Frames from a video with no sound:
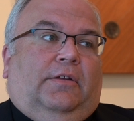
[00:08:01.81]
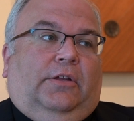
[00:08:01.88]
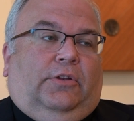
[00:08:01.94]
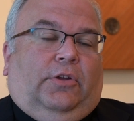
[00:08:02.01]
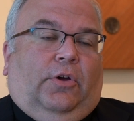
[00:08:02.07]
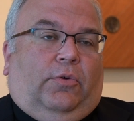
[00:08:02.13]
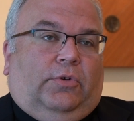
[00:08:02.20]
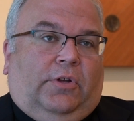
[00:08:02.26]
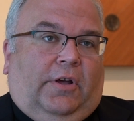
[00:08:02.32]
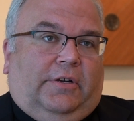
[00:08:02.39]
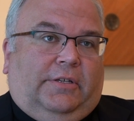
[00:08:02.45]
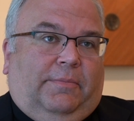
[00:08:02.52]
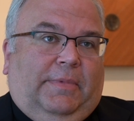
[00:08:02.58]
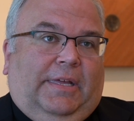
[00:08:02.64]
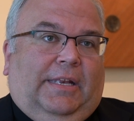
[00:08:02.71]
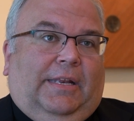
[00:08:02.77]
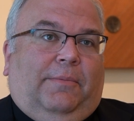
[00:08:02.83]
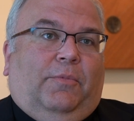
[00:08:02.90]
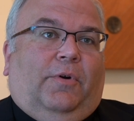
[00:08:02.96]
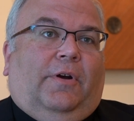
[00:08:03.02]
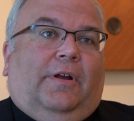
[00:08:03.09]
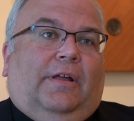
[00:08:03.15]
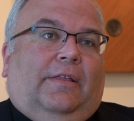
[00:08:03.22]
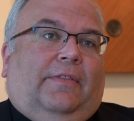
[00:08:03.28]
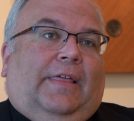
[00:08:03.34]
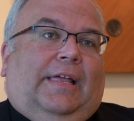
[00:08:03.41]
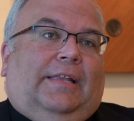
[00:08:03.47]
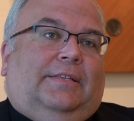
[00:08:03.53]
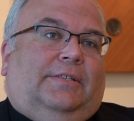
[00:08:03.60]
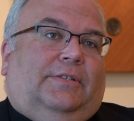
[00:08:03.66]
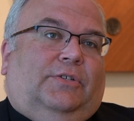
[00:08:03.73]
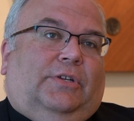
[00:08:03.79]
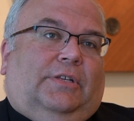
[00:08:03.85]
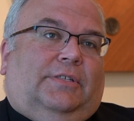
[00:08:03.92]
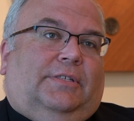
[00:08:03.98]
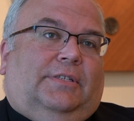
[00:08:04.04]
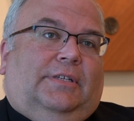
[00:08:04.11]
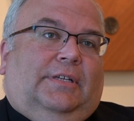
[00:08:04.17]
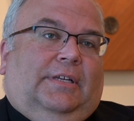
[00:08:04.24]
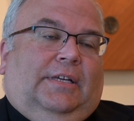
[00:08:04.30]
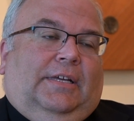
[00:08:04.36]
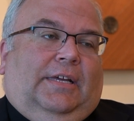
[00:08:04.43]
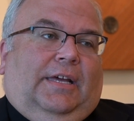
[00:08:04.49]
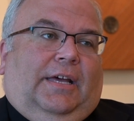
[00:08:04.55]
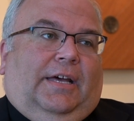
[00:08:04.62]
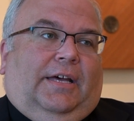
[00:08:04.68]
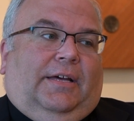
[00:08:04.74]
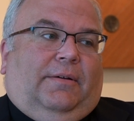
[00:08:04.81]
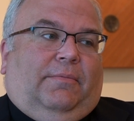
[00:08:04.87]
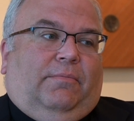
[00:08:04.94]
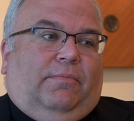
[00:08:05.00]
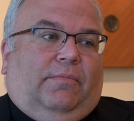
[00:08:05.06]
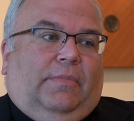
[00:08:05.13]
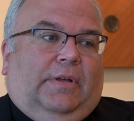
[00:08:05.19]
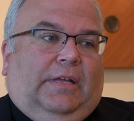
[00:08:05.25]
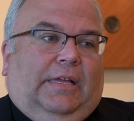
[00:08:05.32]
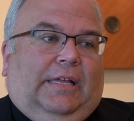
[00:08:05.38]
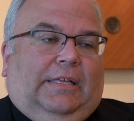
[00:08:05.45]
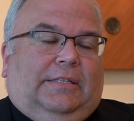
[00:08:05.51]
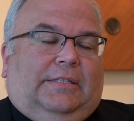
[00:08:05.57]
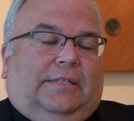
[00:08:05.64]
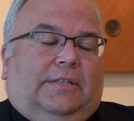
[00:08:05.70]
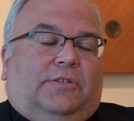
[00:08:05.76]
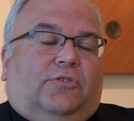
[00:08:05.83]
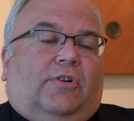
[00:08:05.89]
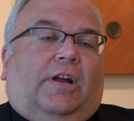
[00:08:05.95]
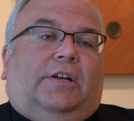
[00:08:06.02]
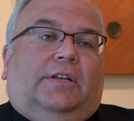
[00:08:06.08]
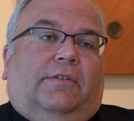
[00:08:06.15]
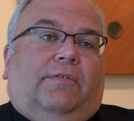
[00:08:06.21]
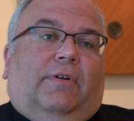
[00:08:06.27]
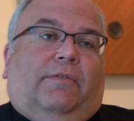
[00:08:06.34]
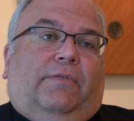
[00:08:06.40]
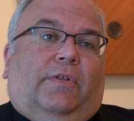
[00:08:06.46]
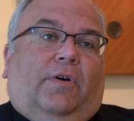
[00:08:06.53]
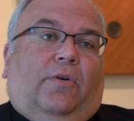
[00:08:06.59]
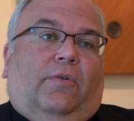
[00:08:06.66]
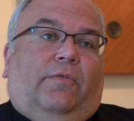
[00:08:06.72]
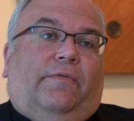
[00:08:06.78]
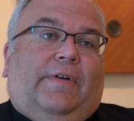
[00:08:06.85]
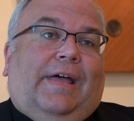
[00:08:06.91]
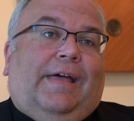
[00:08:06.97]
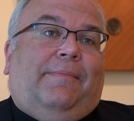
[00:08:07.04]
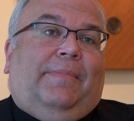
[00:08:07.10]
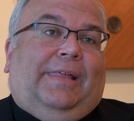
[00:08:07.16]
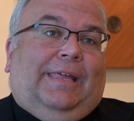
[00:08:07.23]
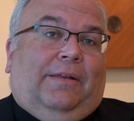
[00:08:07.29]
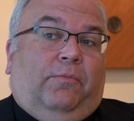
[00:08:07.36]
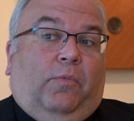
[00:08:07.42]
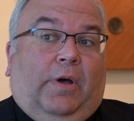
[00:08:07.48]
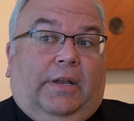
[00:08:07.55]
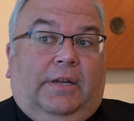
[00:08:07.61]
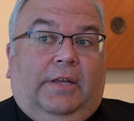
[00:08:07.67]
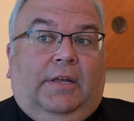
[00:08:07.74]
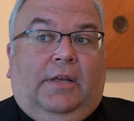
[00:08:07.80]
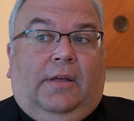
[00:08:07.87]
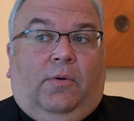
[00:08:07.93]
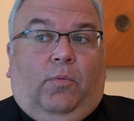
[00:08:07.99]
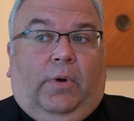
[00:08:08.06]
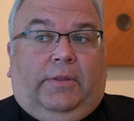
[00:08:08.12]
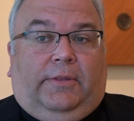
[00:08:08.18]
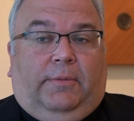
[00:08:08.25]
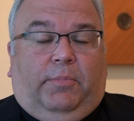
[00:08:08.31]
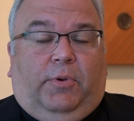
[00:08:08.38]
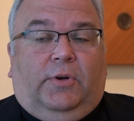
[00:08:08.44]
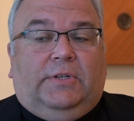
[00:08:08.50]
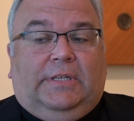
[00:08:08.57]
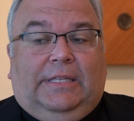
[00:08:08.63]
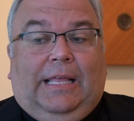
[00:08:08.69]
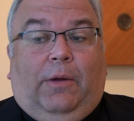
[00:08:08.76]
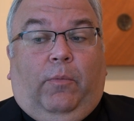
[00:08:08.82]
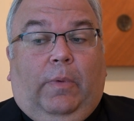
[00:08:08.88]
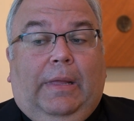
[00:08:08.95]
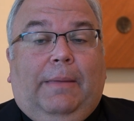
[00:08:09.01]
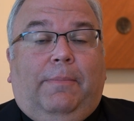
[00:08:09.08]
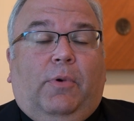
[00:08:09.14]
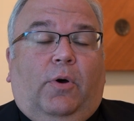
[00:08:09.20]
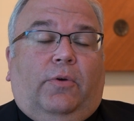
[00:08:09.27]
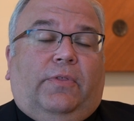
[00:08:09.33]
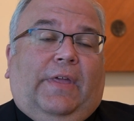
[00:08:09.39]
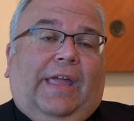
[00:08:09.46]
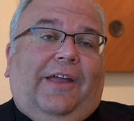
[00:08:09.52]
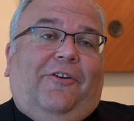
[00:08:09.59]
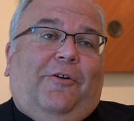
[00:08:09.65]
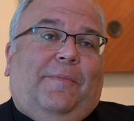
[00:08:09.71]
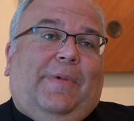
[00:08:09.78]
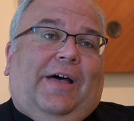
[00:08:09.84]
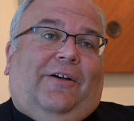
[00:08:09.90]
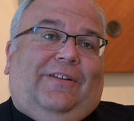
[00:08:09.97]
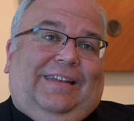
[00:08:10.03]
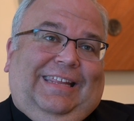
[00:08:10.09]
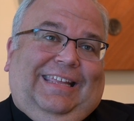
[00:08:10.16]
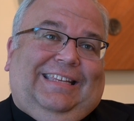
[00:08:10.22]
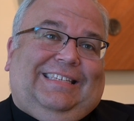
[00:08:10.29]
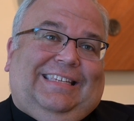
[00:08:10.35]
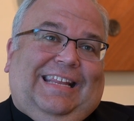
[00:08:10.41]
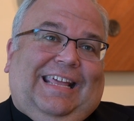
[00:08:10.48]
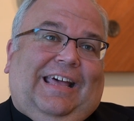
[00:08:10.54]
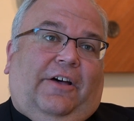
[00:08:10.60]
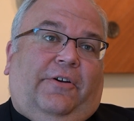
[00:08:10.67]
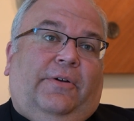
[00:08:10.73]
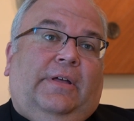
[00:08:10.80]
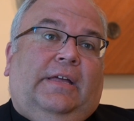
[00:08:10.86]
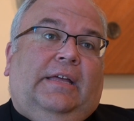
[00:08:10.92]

you don't talk to me anymore. That's just is destructive of the whole family, and what the person that we both care about needs now